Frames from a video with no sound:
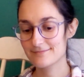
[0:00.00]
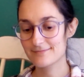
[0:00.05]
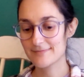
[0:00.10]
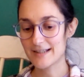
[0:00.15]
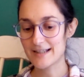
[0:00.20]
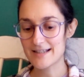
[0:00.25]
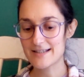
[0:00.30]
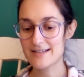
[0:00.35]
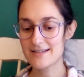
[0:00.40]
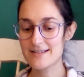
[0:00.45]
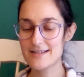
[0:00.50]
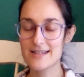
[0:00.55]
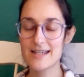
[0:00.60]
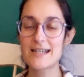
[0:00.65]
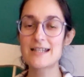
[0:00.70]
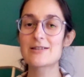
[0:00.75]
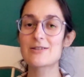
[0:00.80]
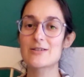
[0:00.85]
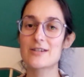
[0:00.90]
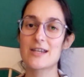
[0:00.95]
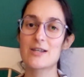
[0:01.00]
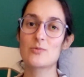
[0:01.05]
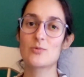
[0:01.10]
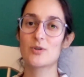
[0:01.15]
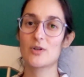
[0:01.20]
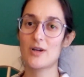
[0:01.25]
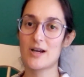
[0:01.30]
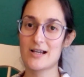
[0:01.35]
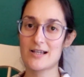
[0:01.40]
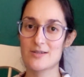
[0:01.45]
like skin to skin
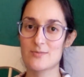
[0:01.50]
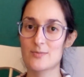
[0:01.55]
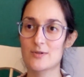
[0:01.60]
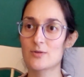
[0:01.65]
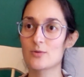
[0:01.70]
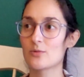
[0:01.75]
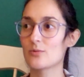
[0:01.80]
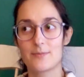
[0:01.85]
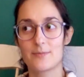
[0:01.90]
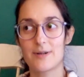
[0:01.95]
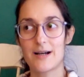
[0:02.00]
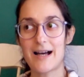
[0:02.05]
with a husband,